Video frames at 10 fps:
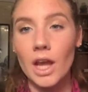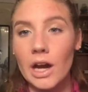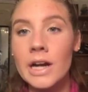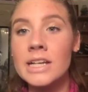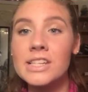
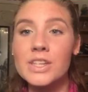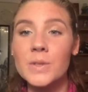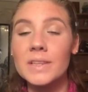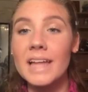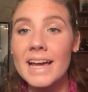Alright, so
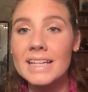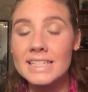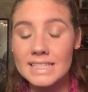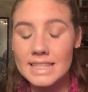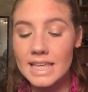the last
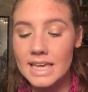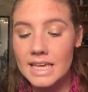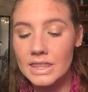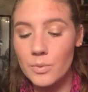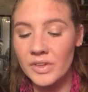
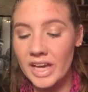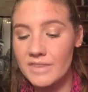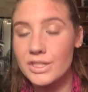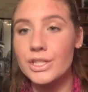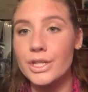thing that we
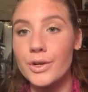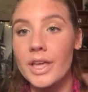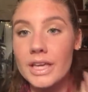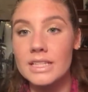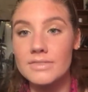have to do
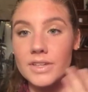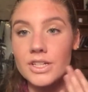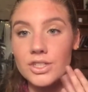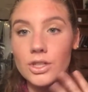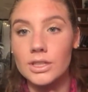is
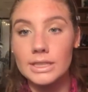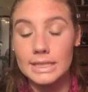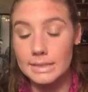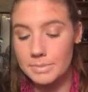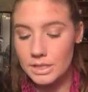finish our
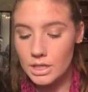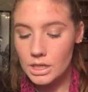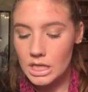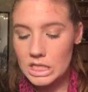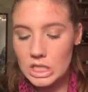lips.
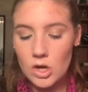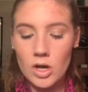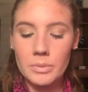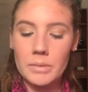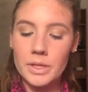So
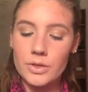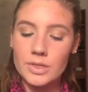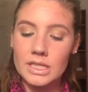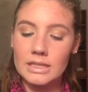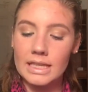I'm going to be
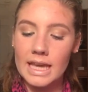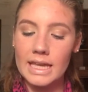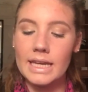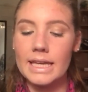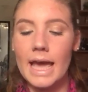using the
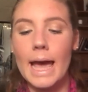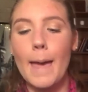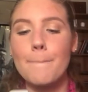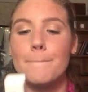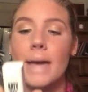Katy Kat
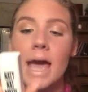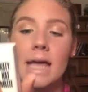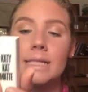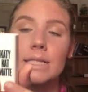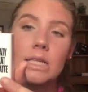
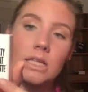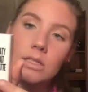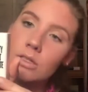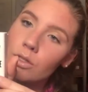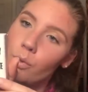Matte
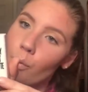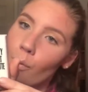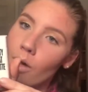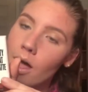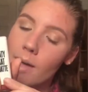
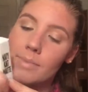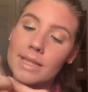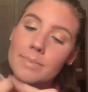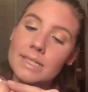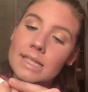
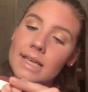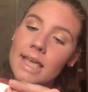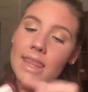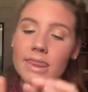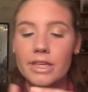lipstick
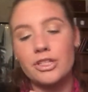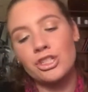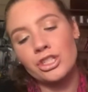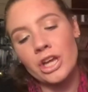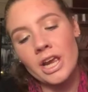in the
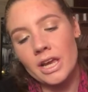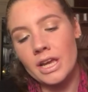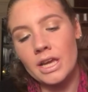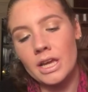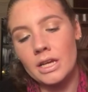
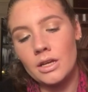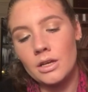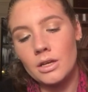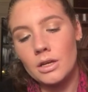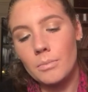shade
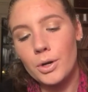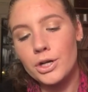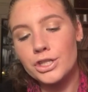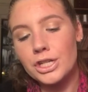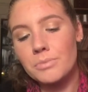
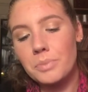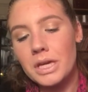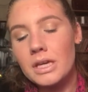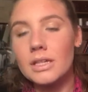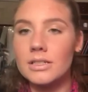Purrsian
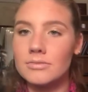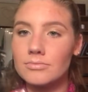Pink.